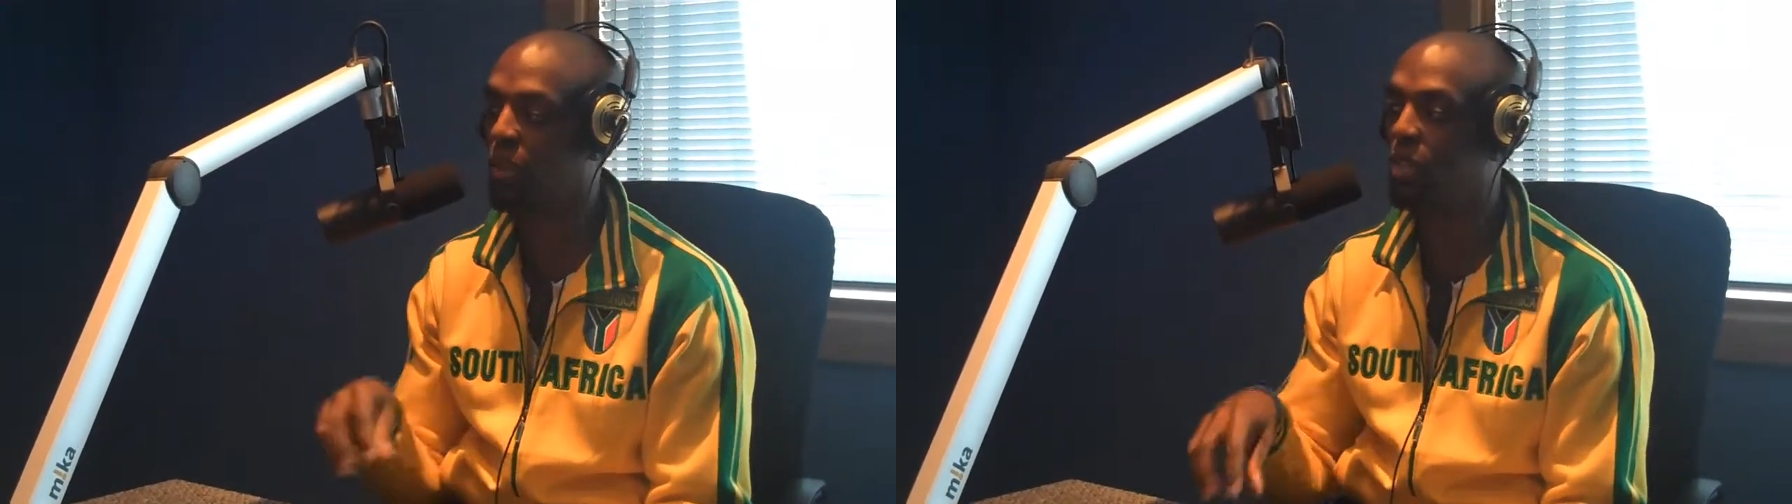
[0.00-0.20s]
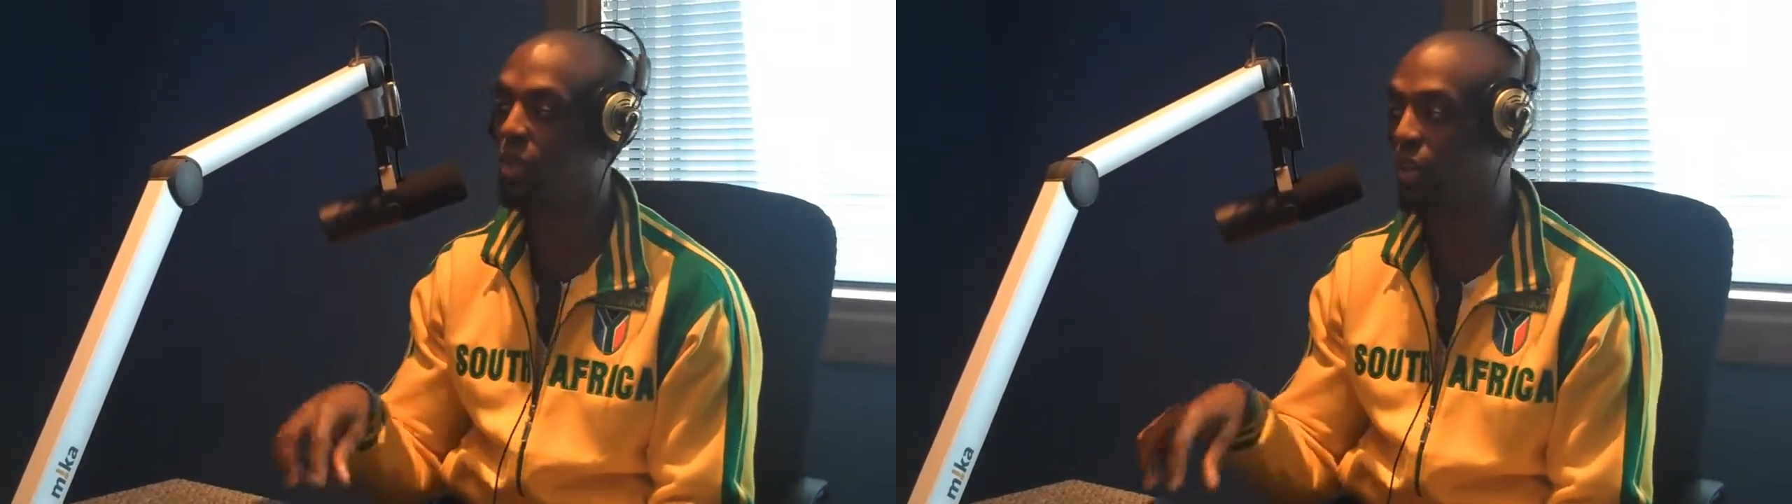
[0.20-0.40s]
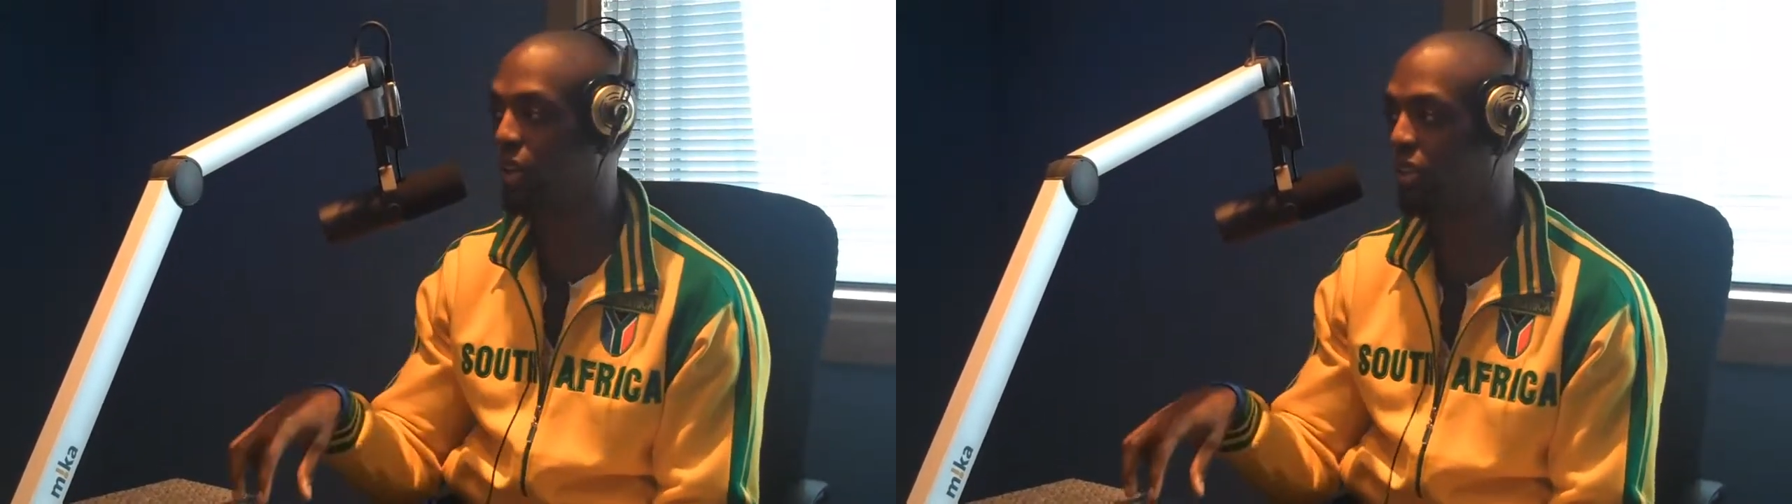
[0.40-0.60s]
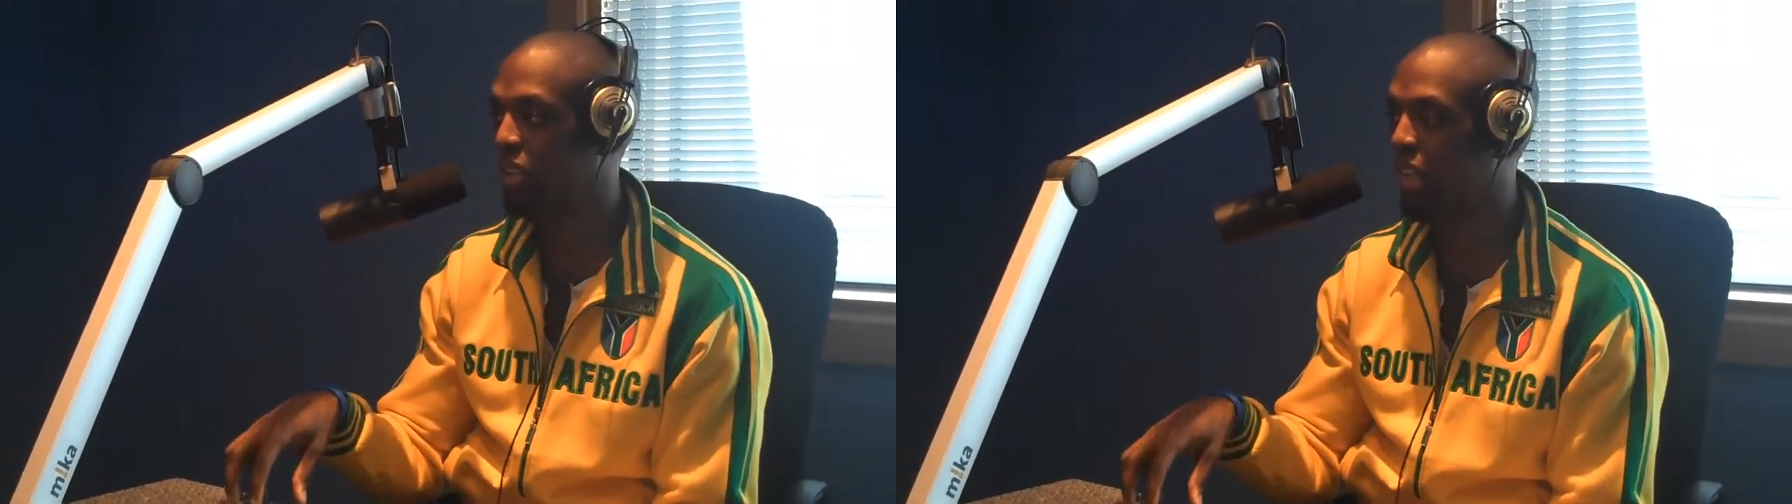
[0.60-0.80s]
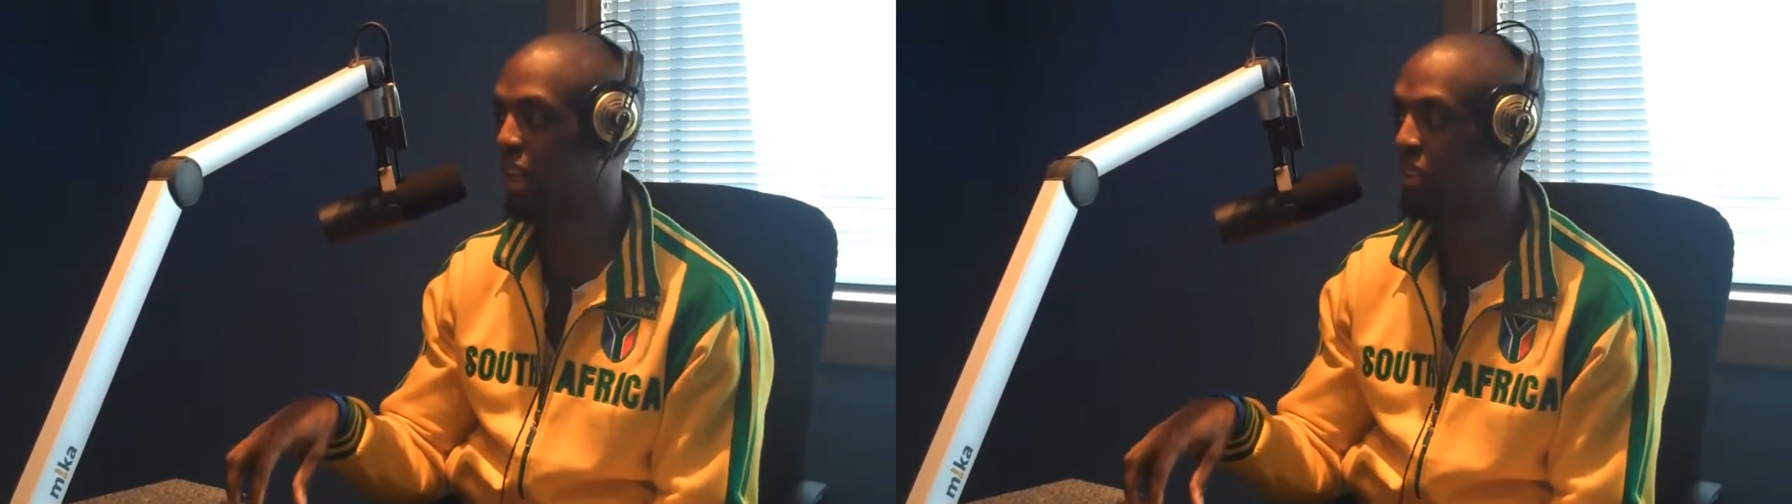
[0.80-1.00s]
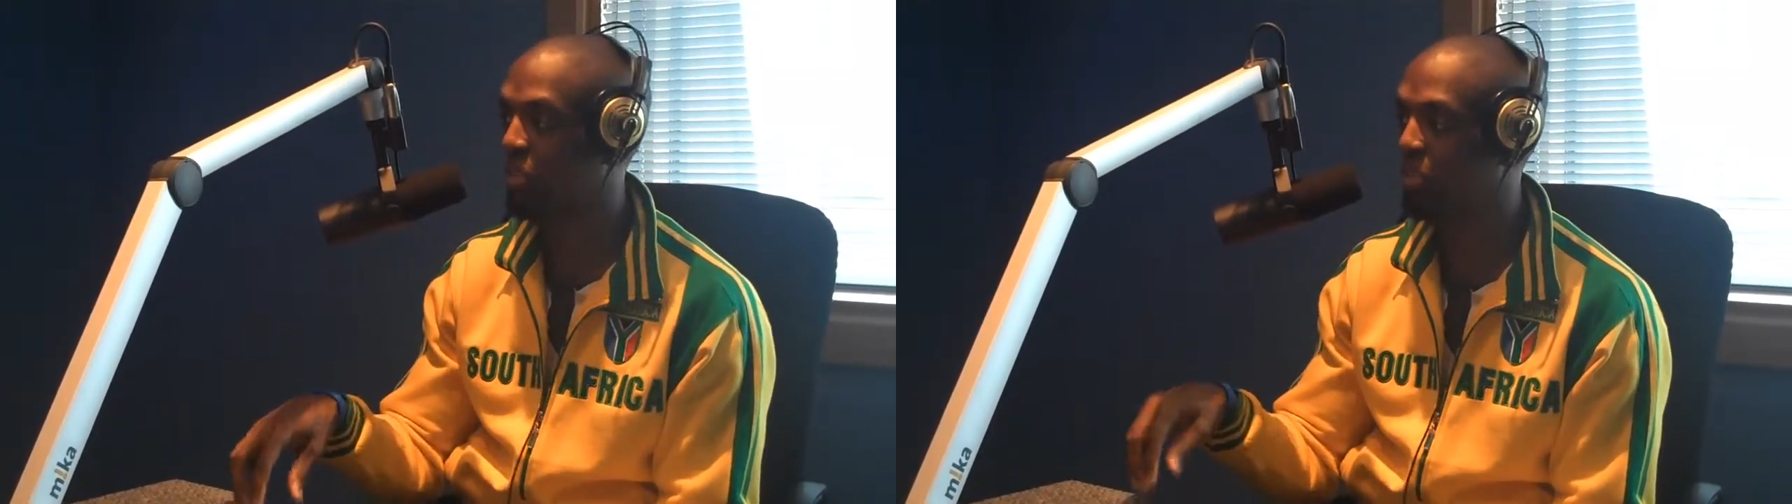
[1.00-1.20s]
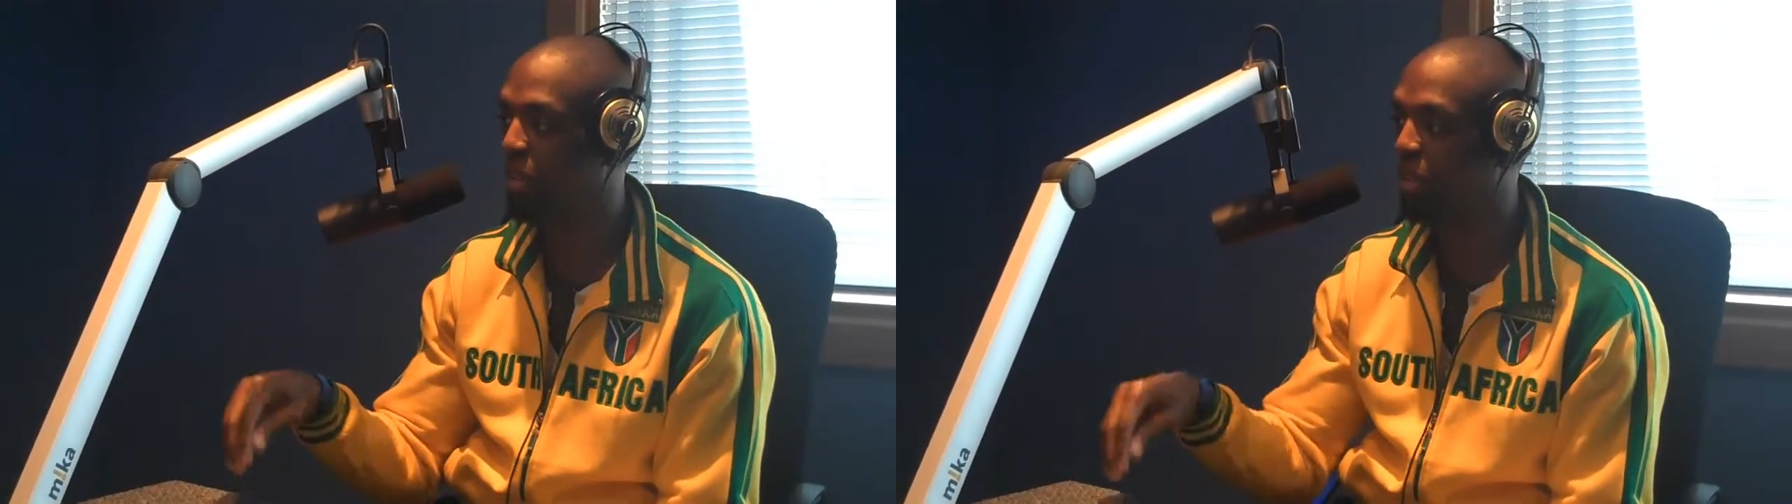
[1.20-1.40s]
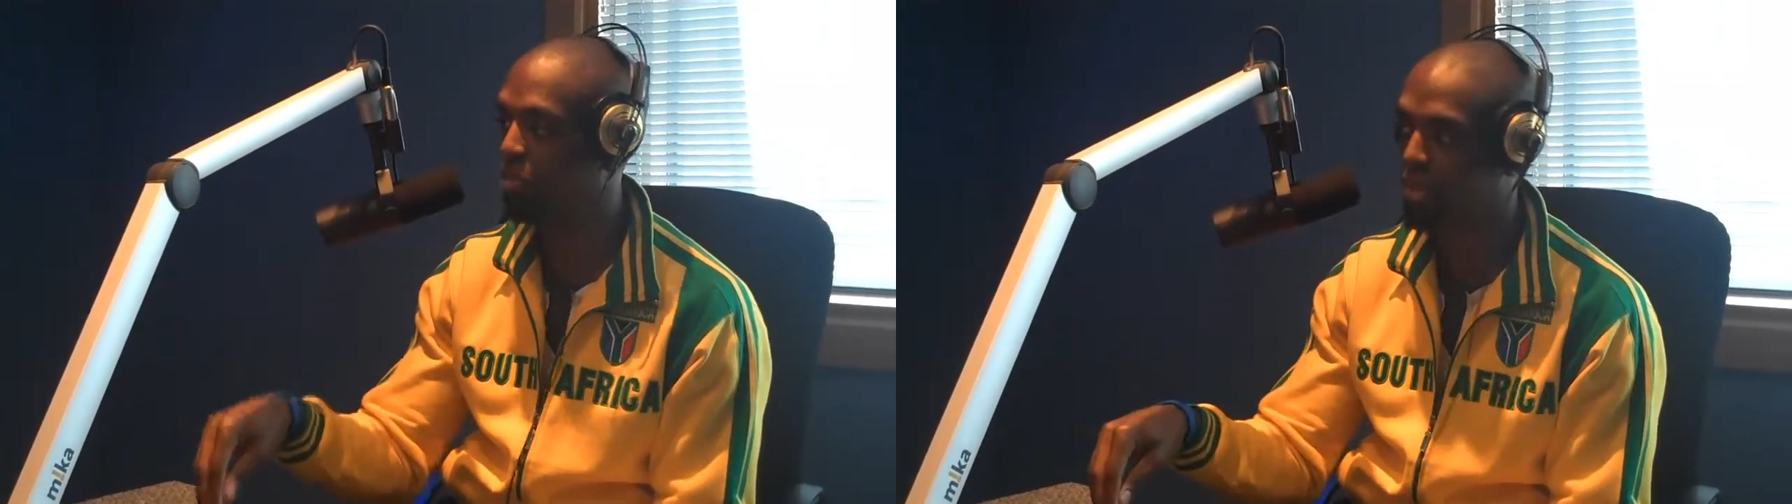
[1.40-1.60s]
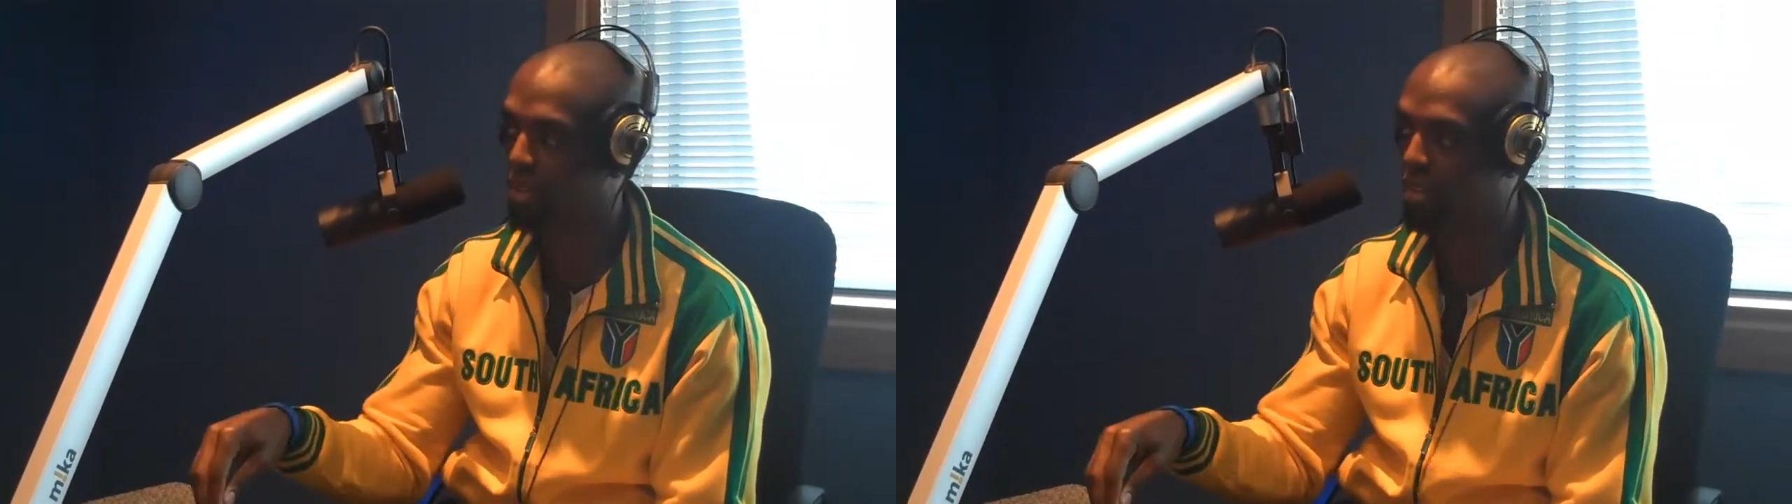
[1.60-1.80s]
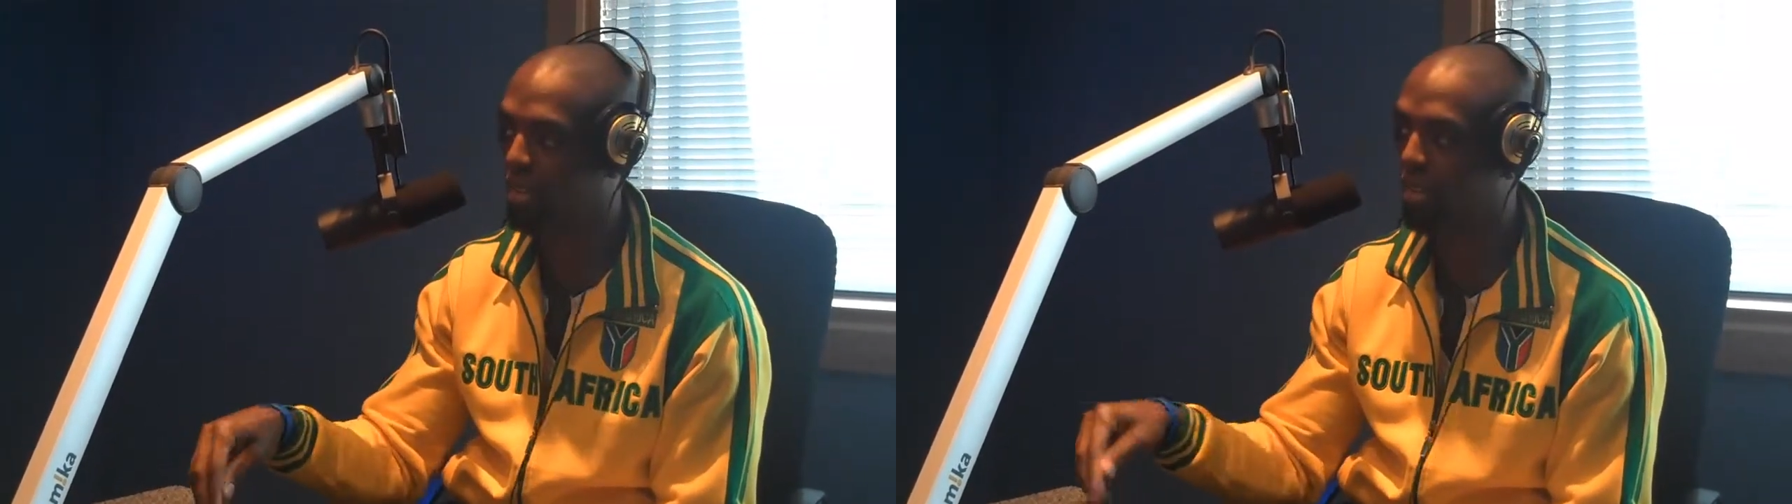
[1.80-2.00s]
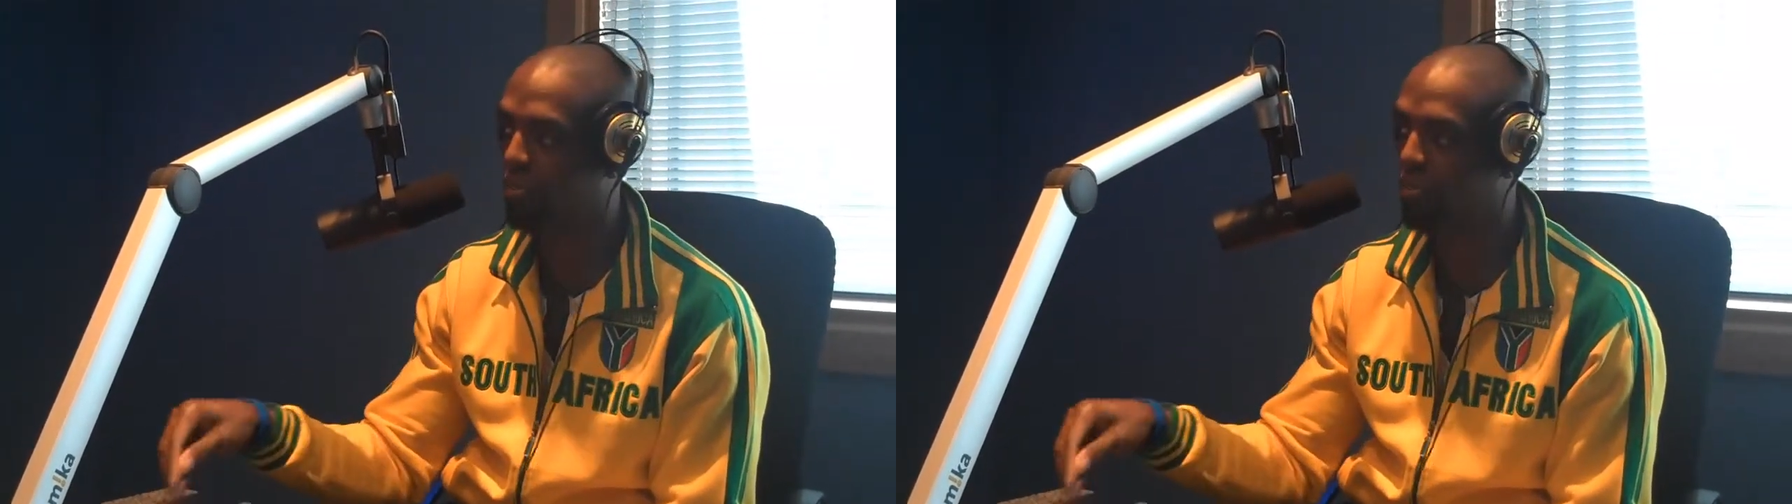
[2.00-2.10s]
way you could cause change is being a preacher, an